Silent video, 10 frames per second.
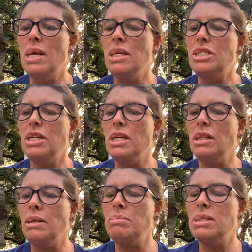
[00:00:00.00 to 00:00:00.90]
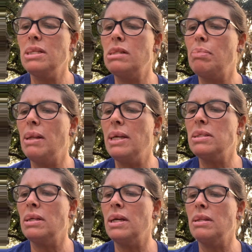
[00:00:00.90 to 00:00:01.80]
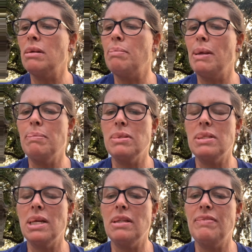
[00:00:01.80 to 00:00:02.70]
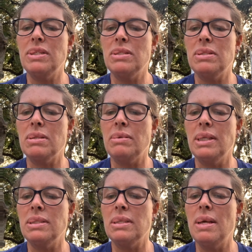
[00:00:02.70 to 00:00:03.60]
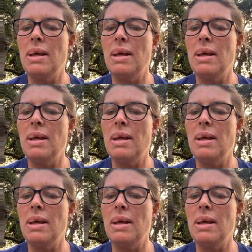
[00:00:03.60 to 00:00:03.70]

she glimpsed this place on other people's television screens.